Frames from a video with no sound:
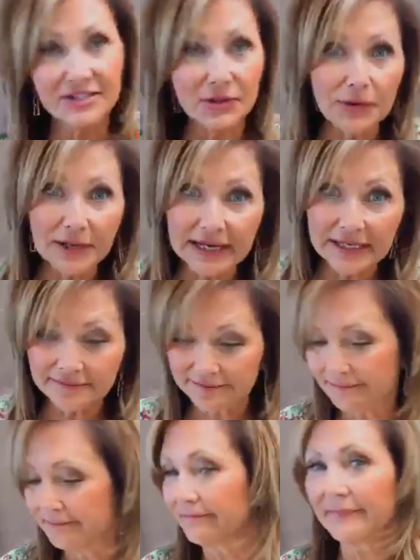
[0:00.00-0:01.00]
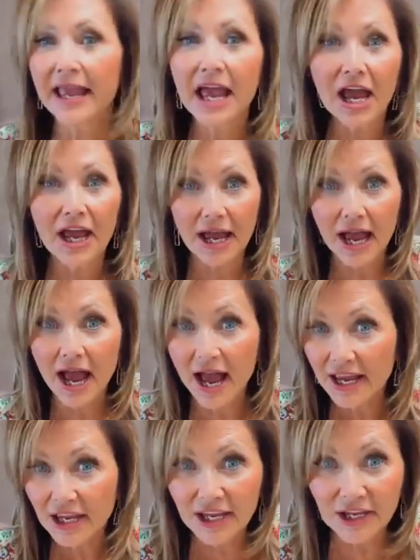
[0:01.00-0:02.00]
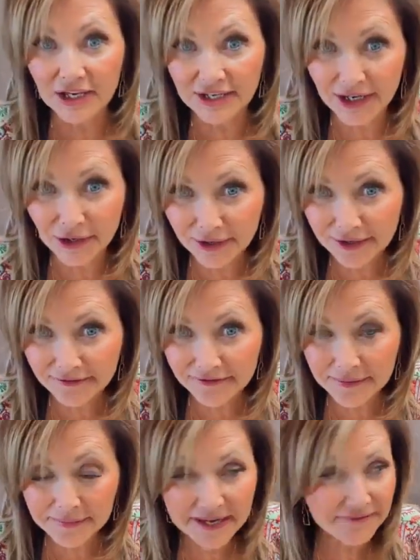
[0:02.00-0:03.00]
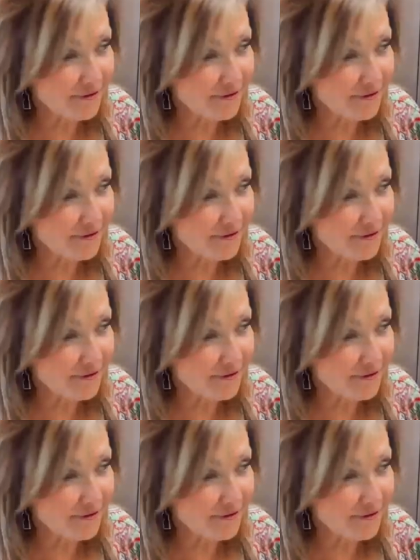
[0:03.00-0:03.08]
Sorry, you heard it